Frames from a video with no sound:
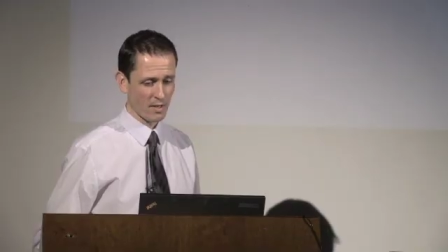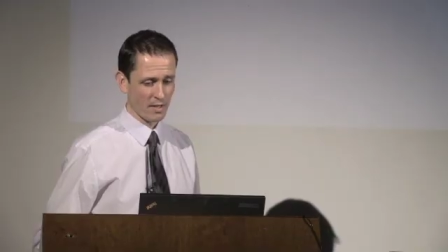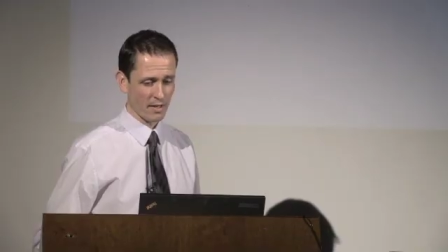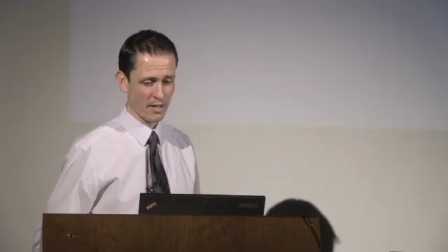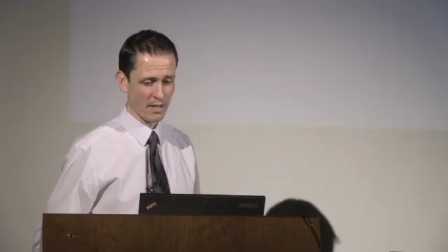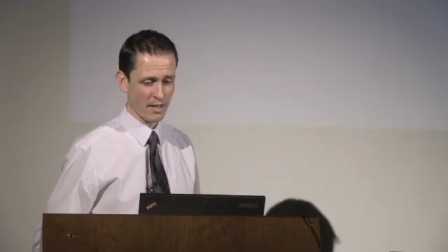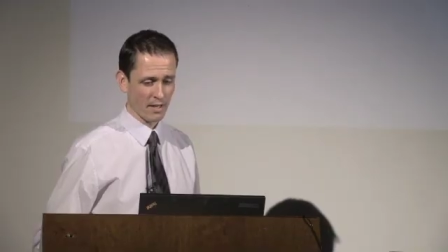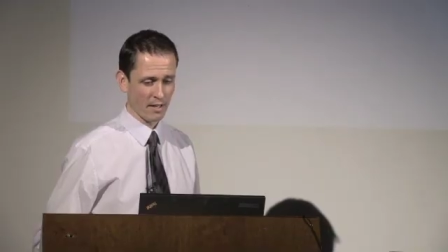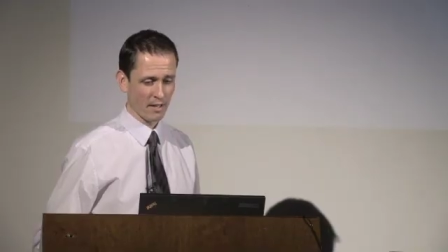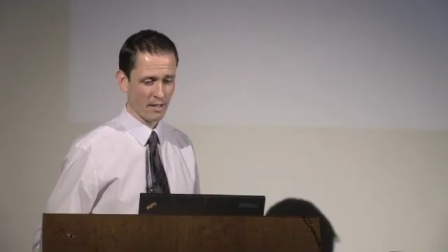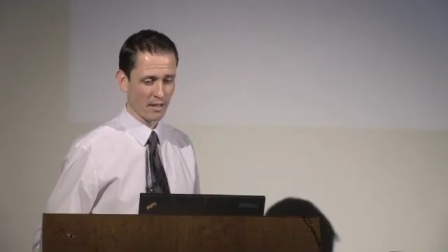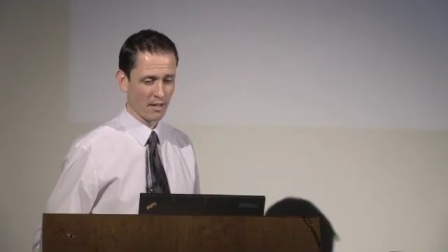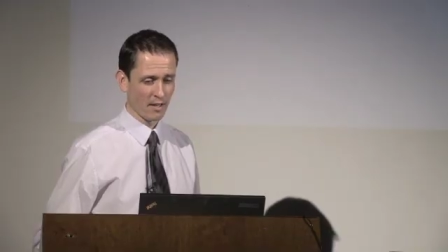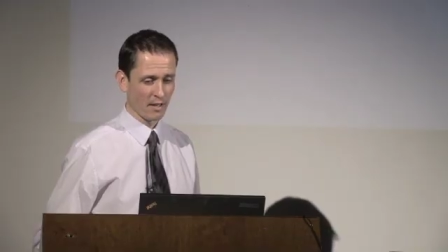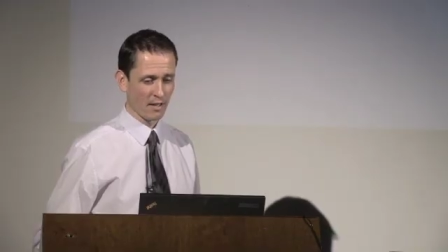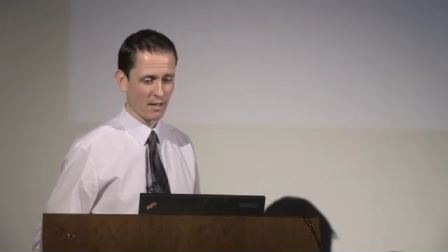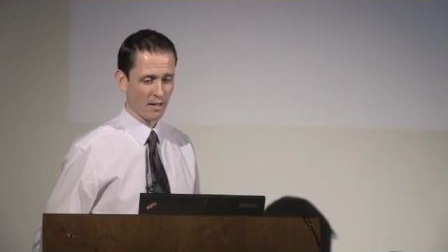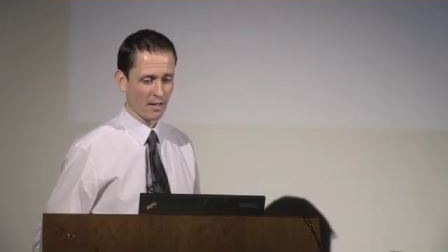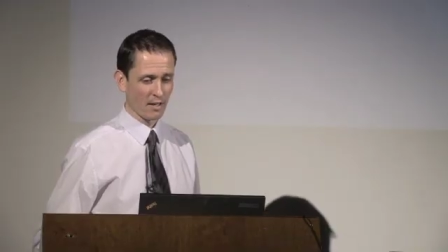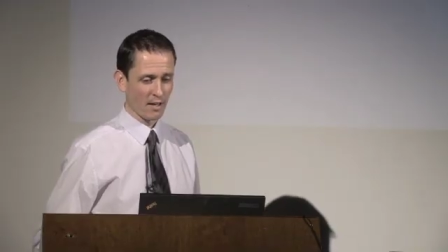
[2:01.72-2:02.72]

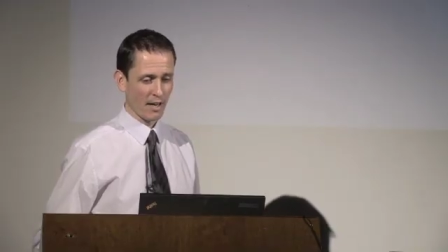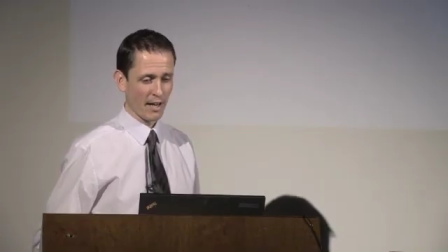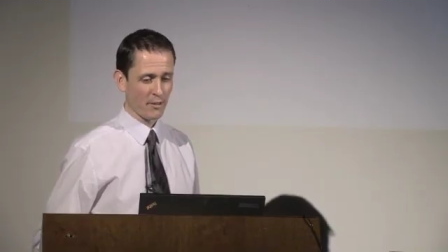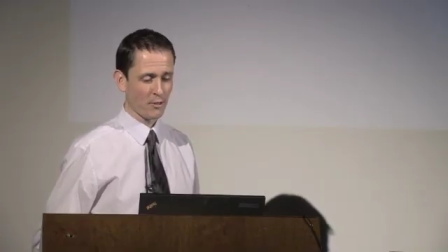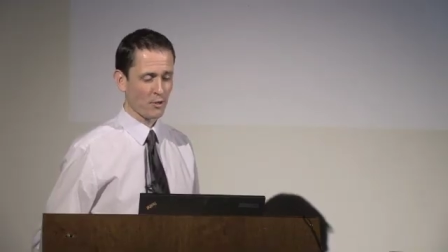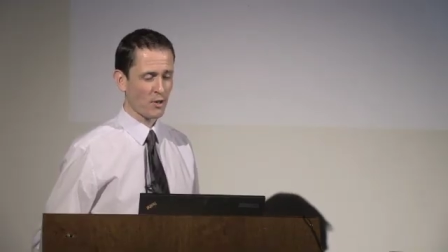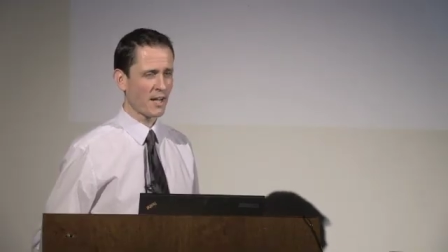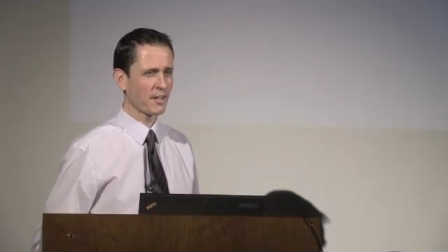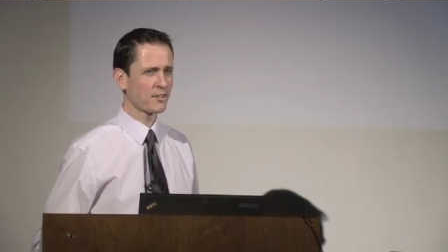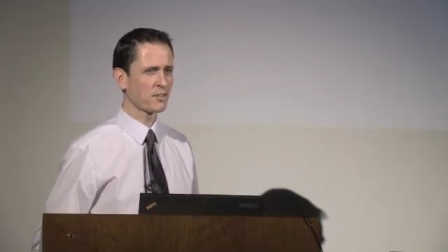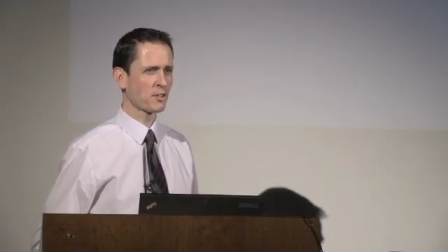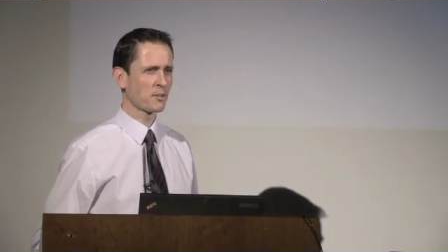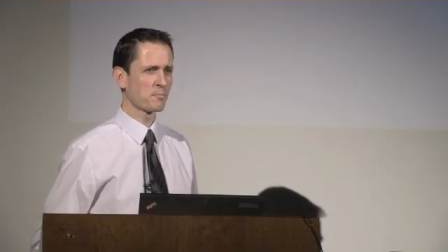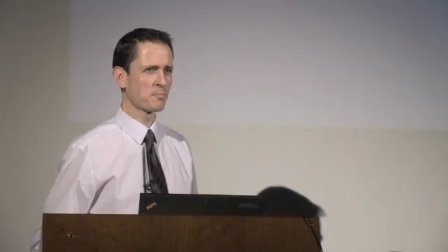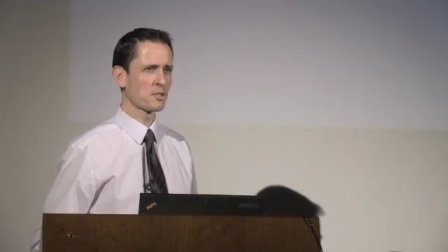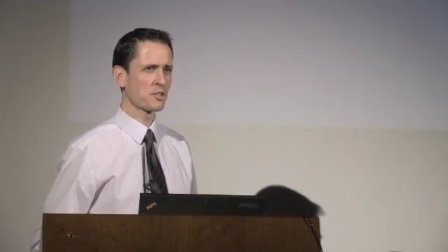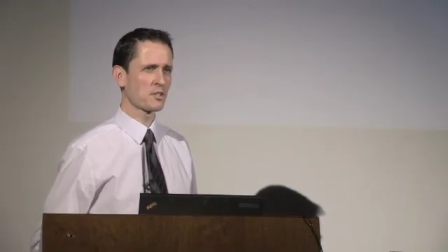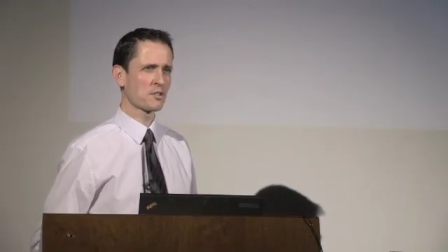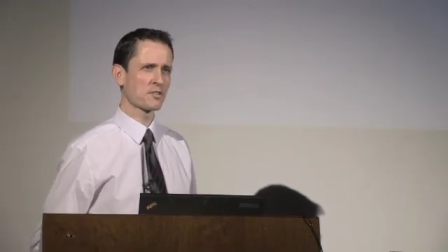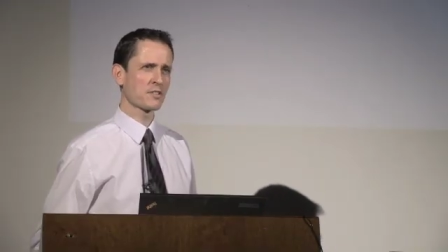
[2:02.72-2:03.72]
I thought I had an
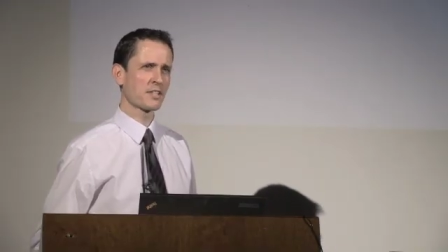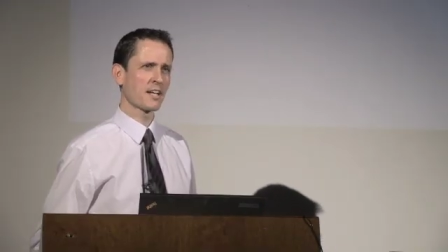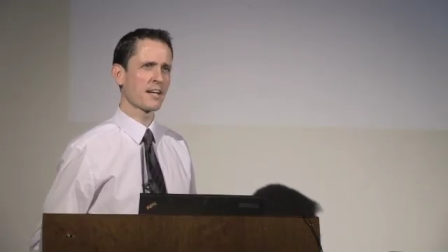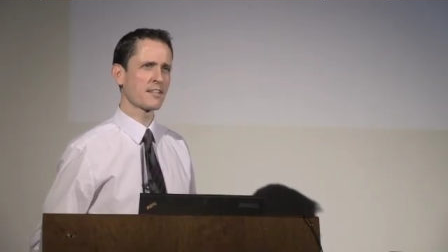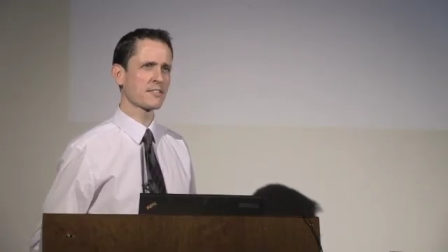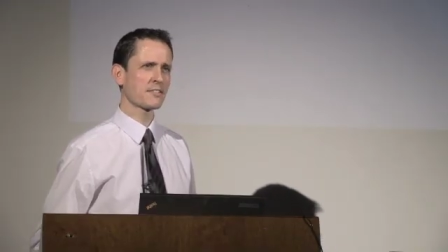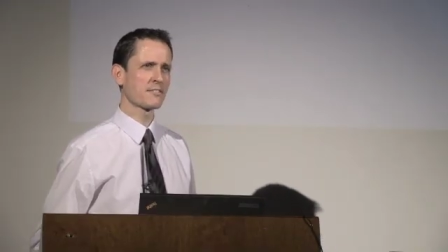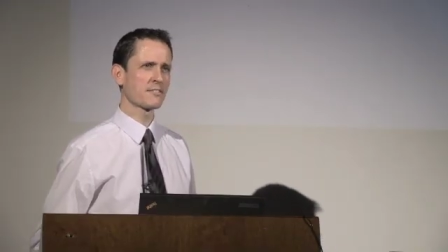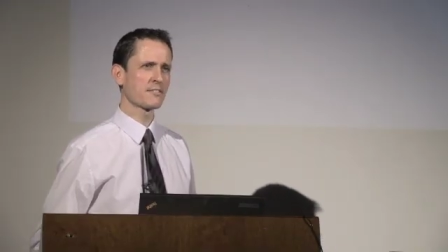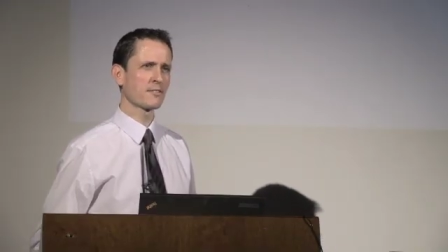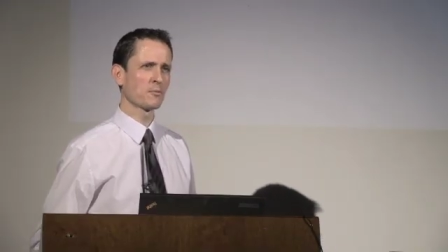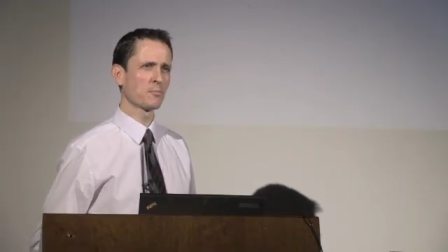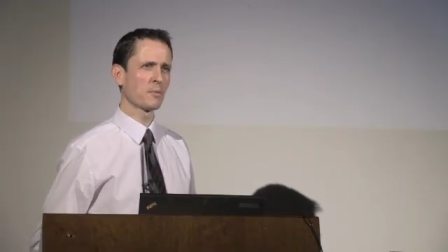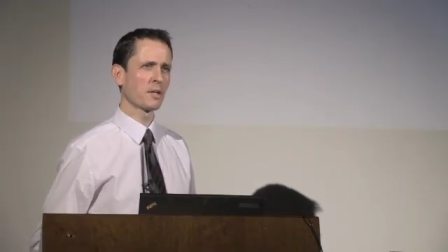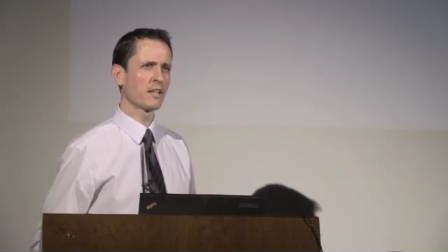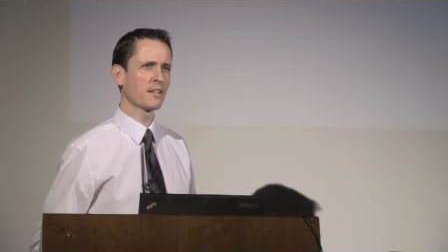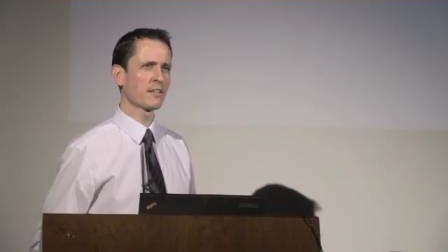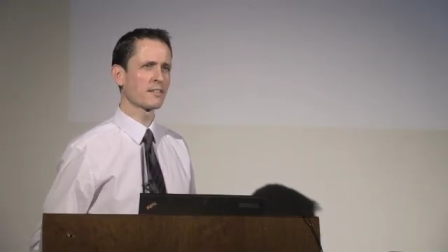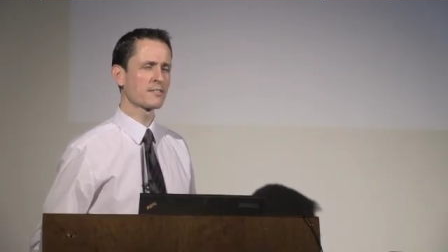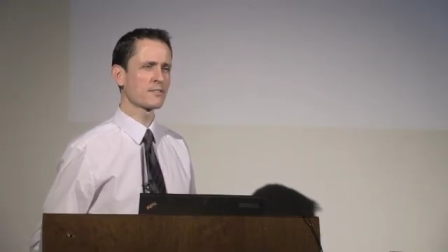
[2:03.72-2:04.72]
ambitious task until
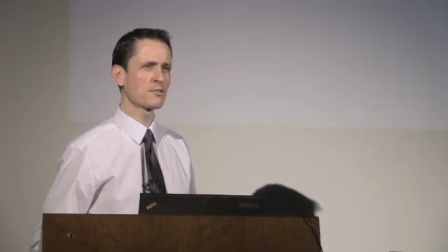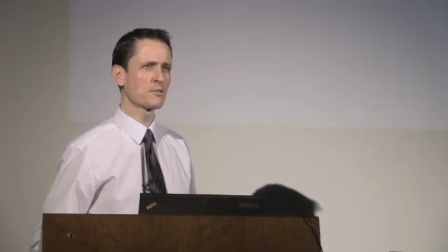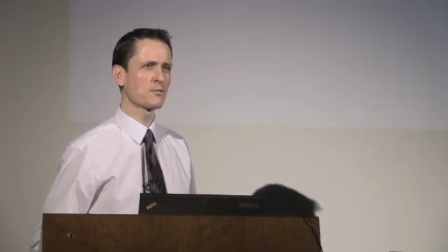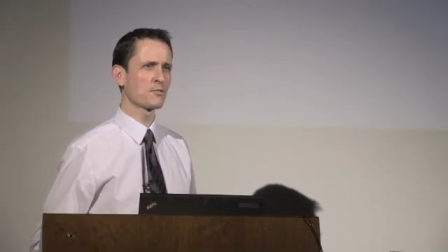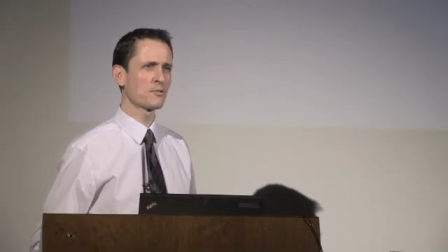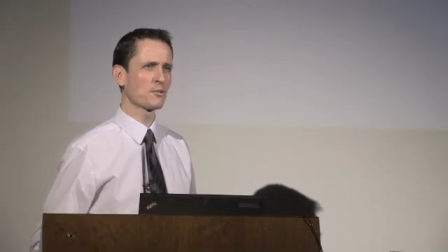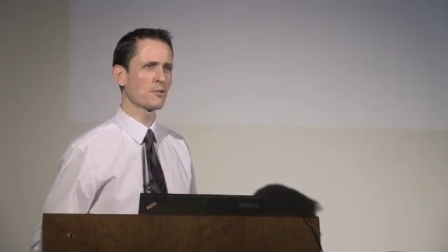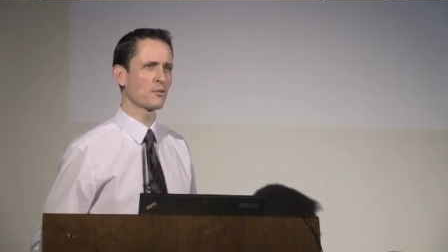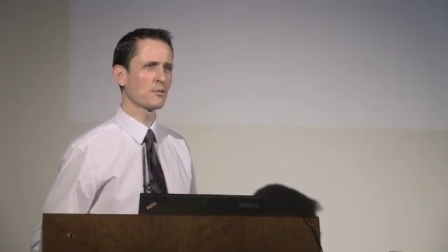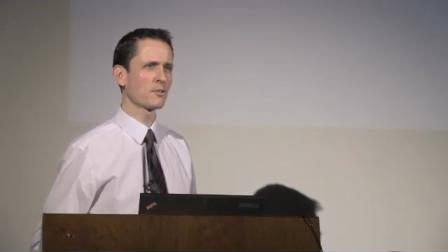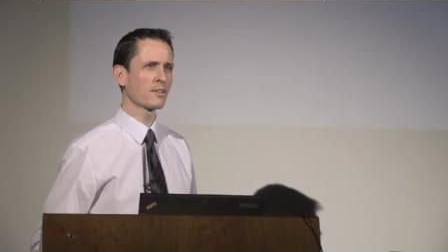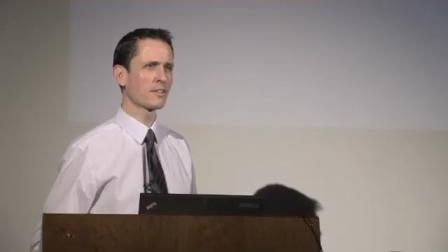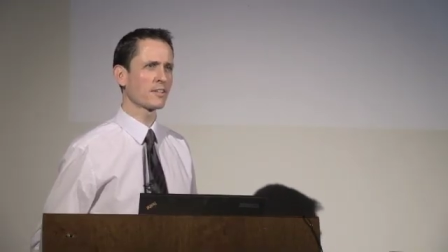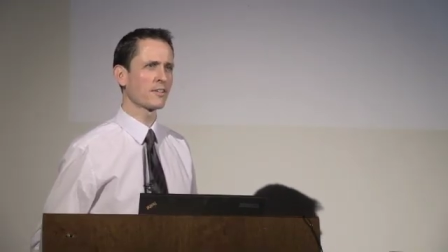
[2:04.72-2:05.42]
Mike's talk,